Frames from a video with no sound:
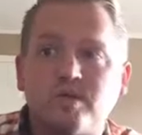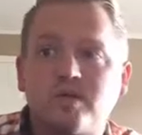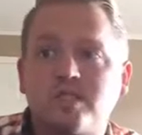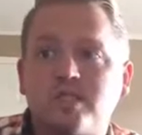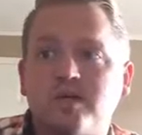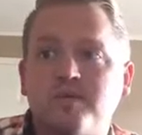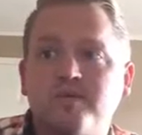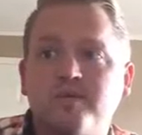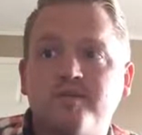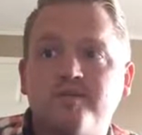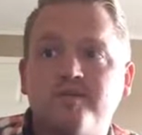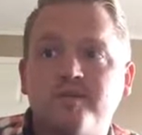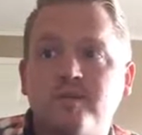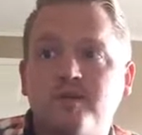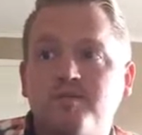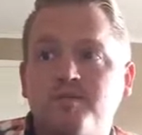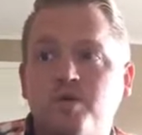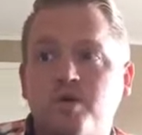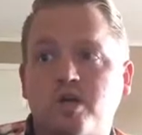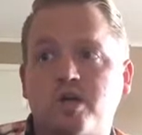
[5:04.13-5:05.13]
some of the
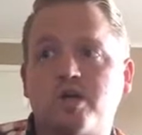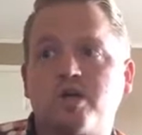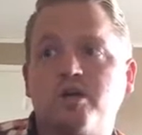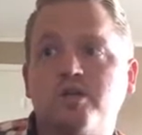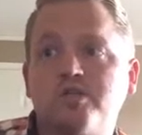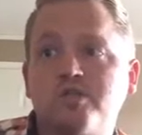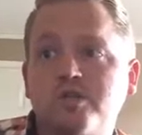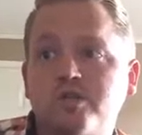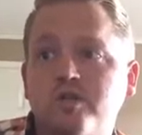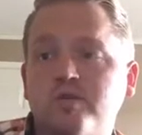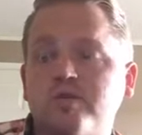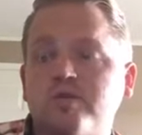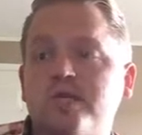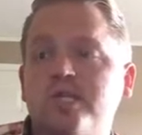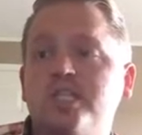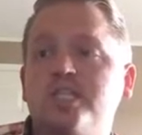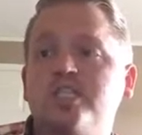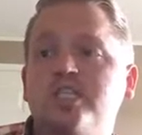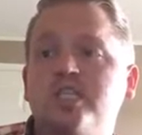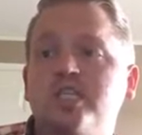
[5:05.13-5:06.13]
more coastal
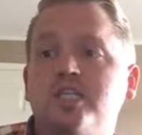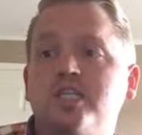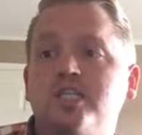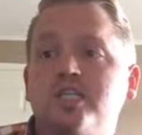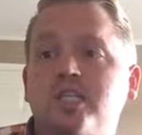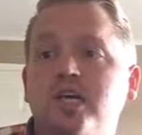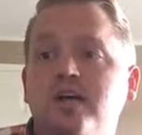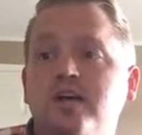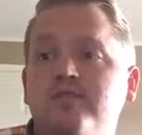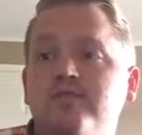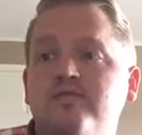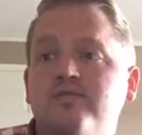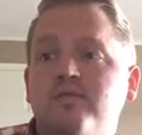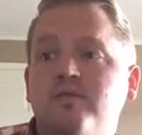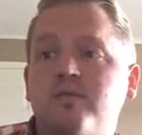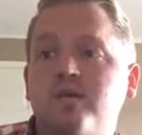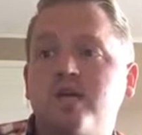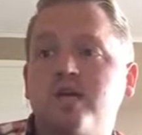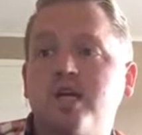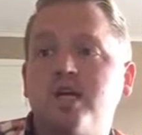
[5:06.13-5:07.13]
regions of
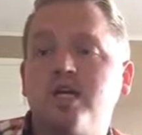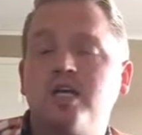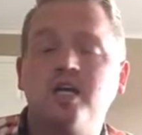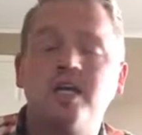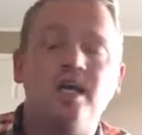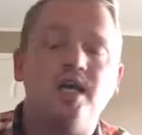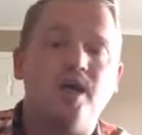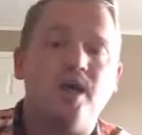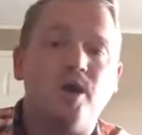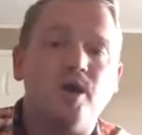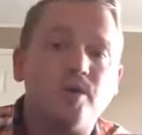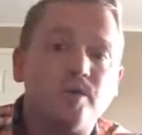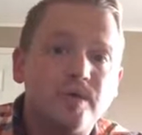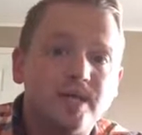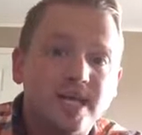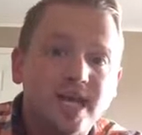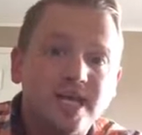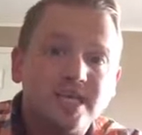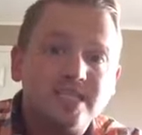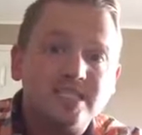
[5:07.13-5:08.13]
Florida,
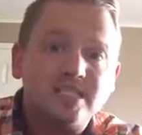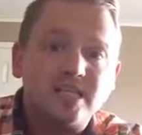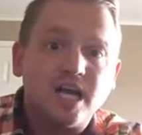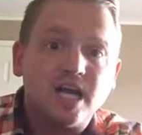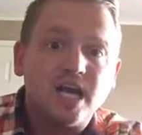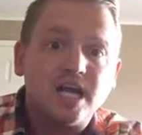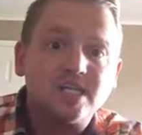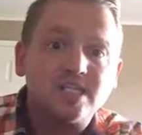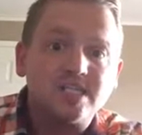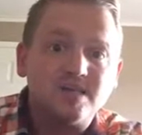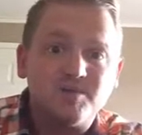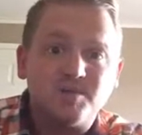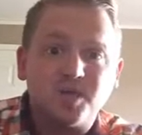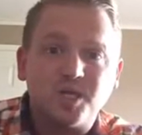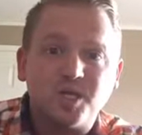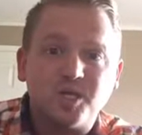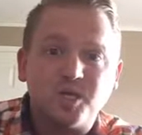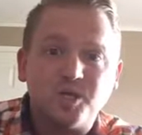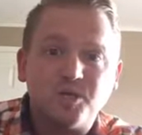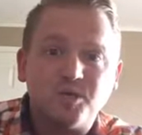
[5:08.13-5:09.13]
Odessa, some of the
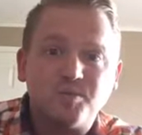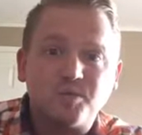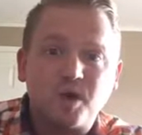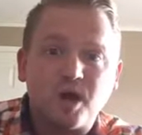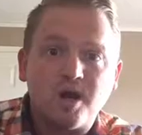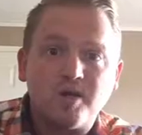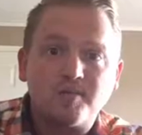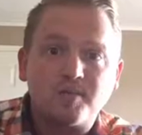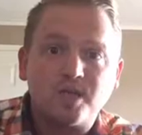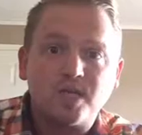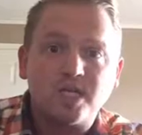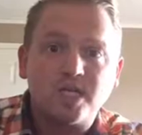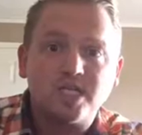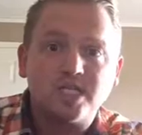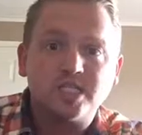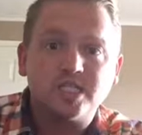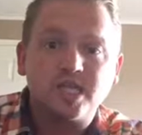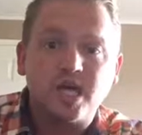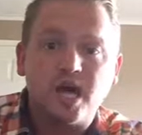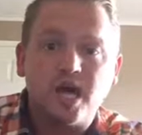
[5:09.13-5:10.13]
new
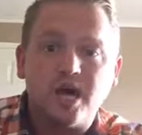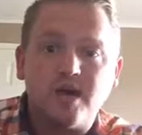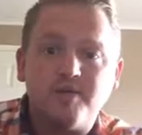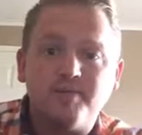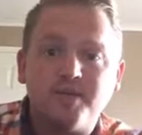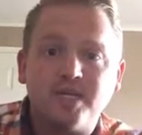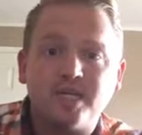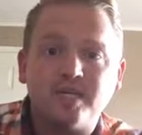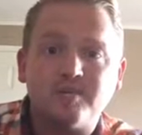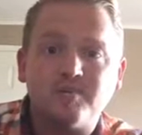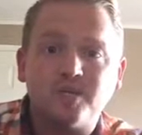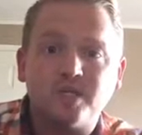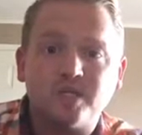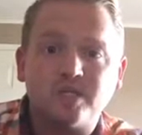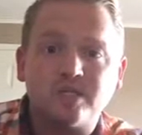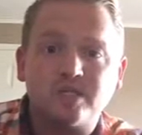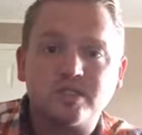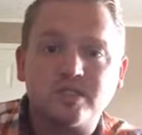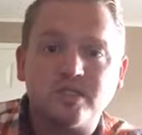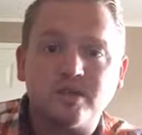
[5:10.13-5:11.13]
properties being
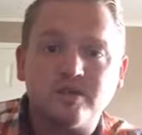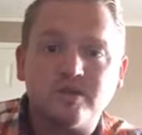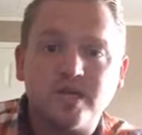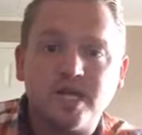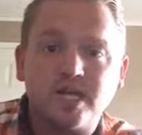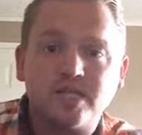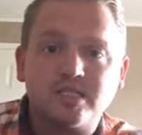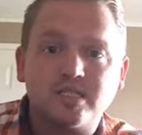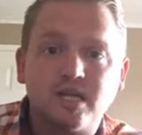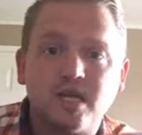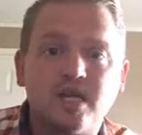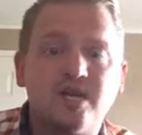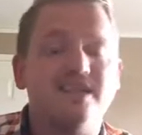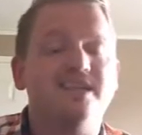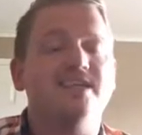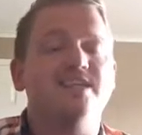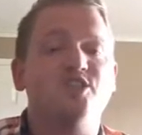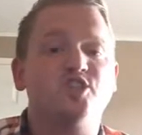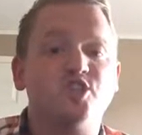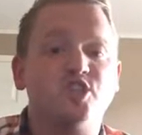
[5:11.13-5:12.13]
built in Odessa
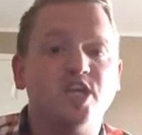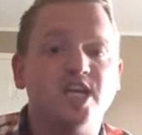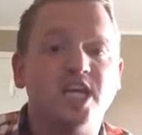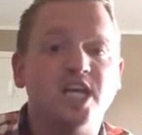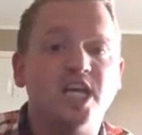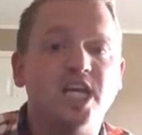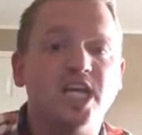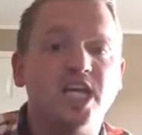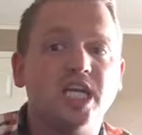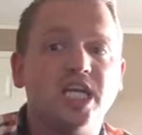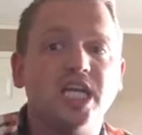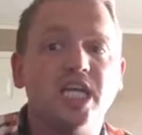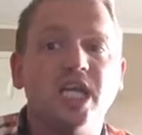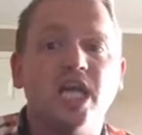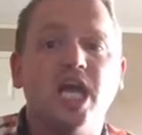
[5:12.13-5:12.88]
and Trinity.